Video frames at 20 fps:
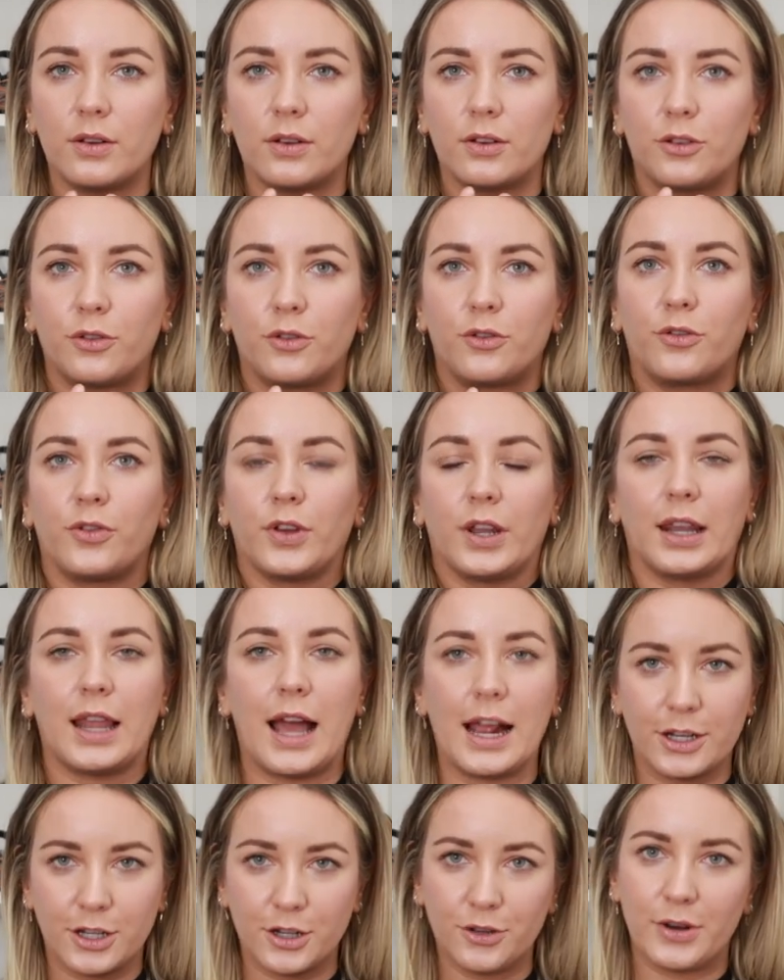
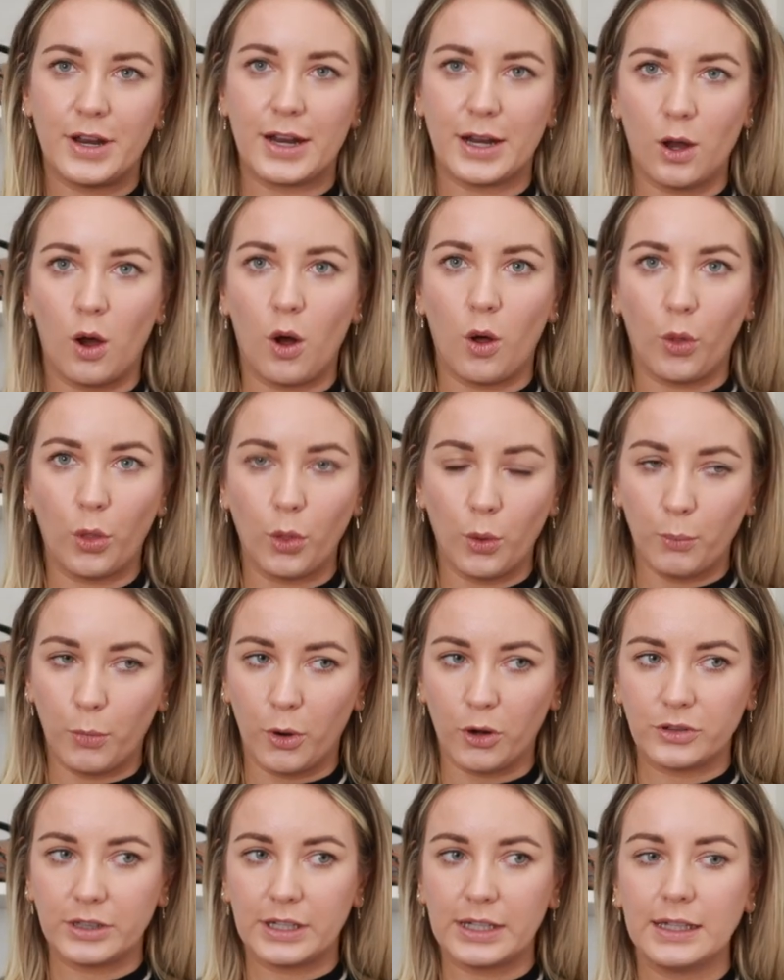flattering on the
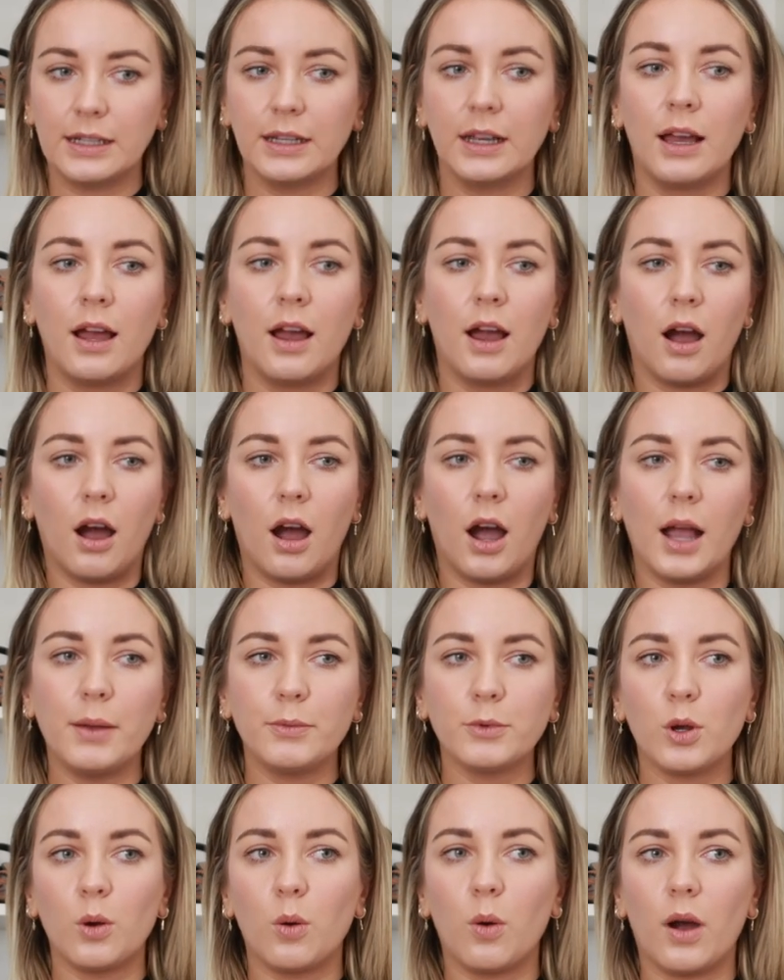body.
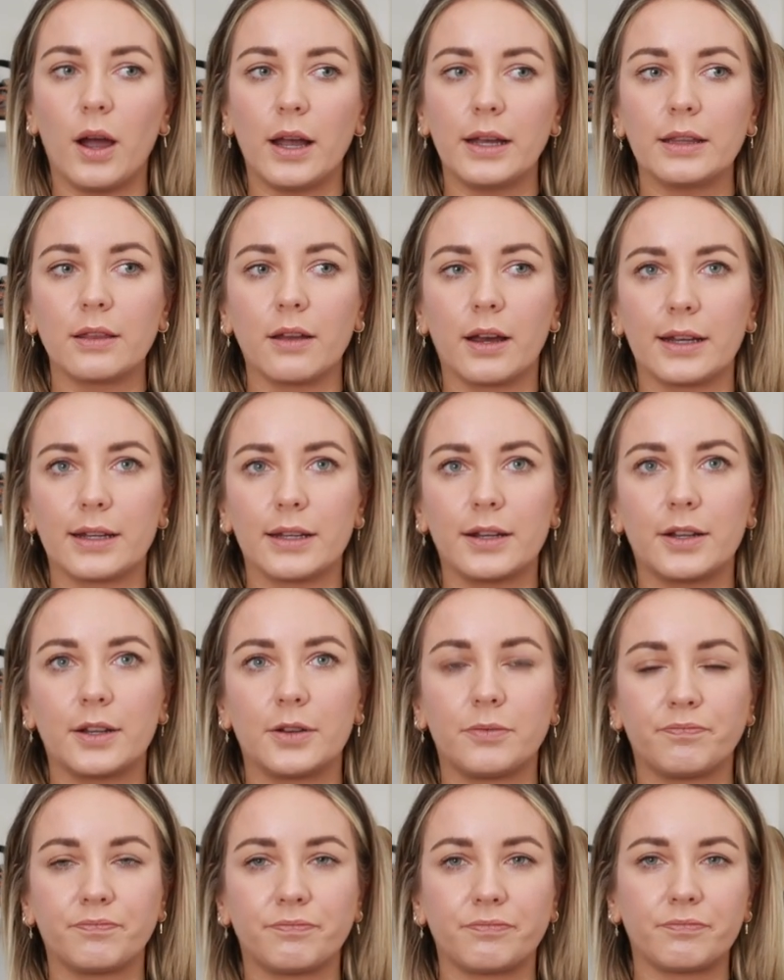I'm quite
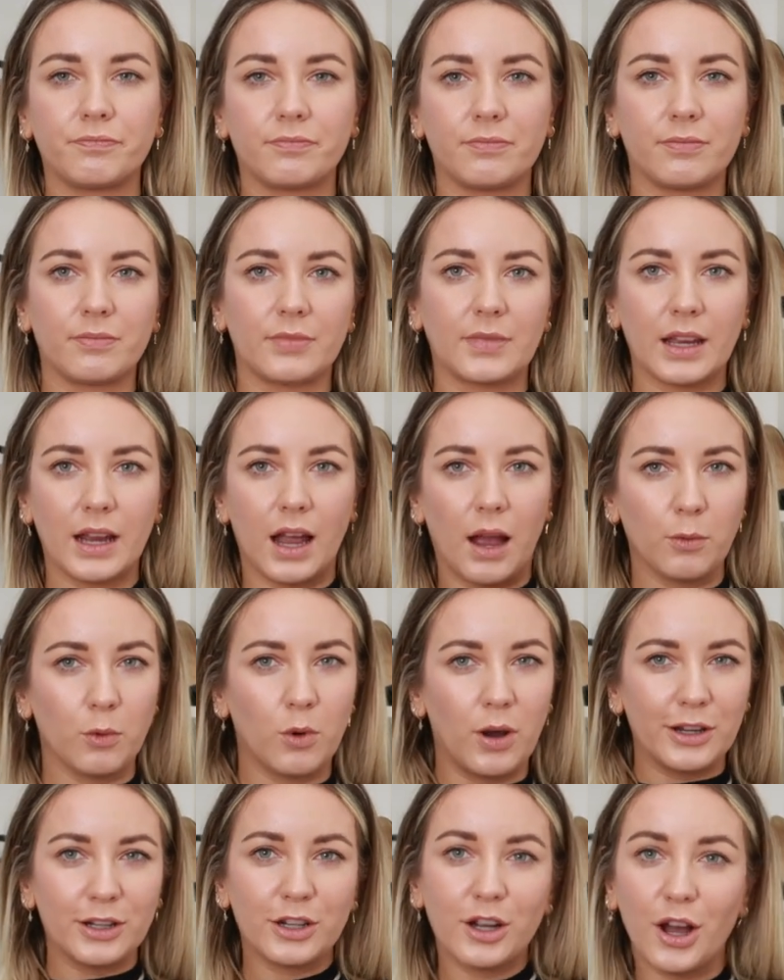
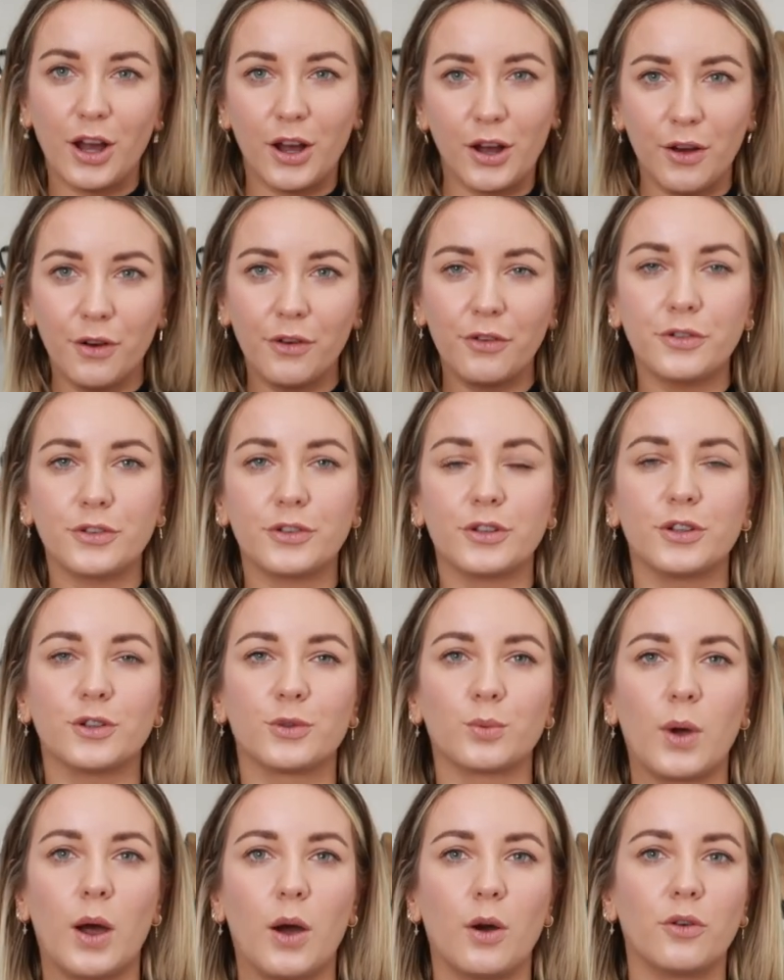curved
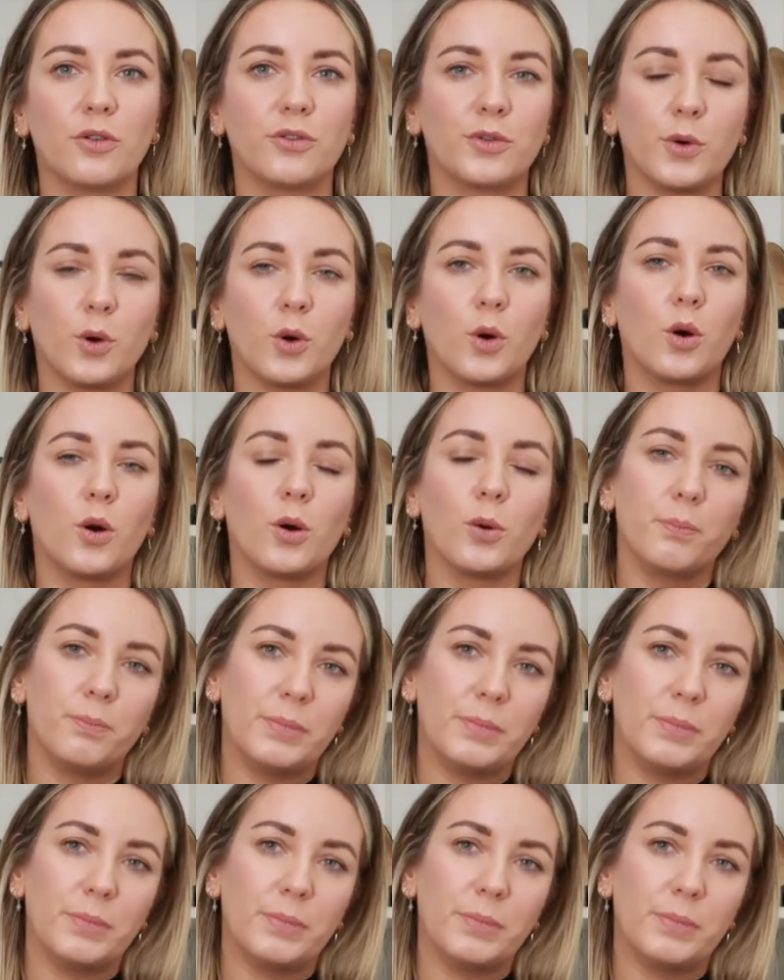as well for